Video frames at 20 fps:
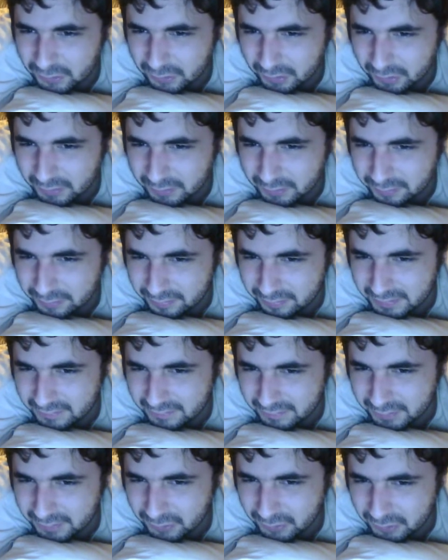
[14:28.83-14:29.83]
shuddered
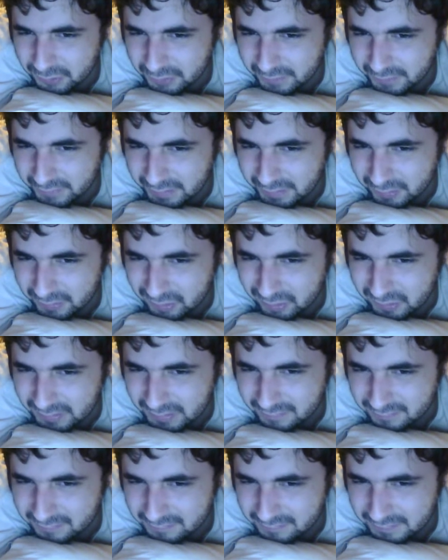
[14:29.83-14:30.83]
faintly and shook her head
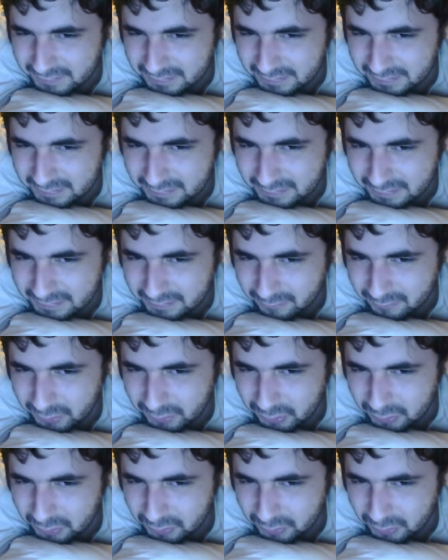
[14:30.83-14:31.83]
silently. It
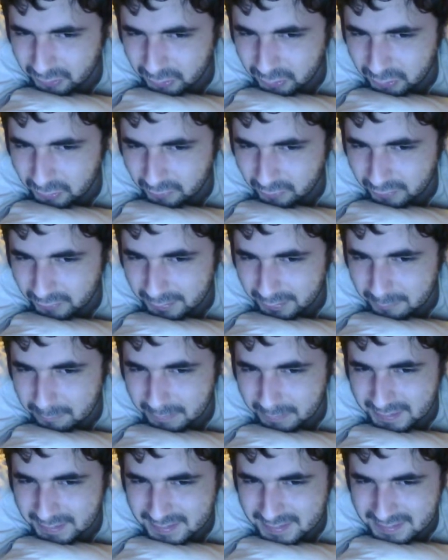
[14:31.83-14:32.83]
was an old story
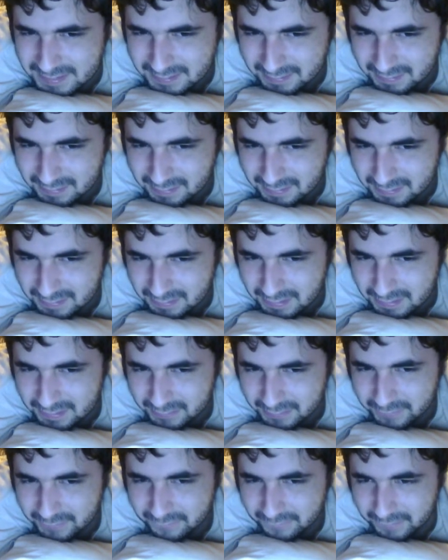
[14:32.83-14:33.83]
based
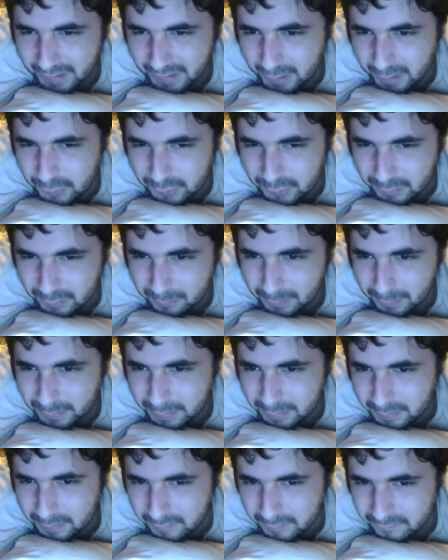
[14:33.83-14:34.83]
on a creation myth.